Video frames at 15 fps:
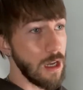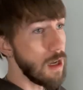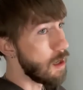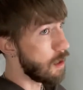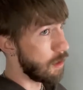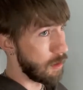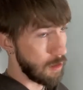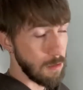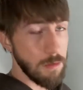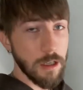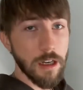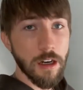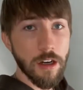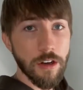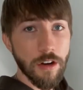a little bit
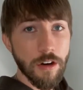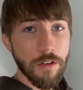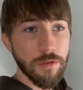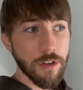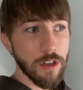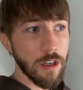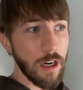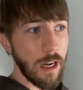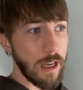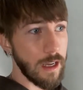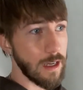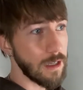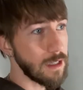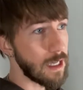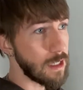hungover,
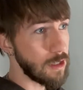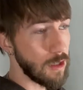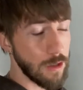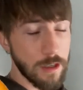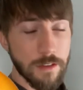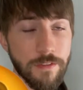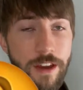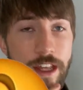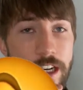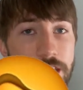and I took advantage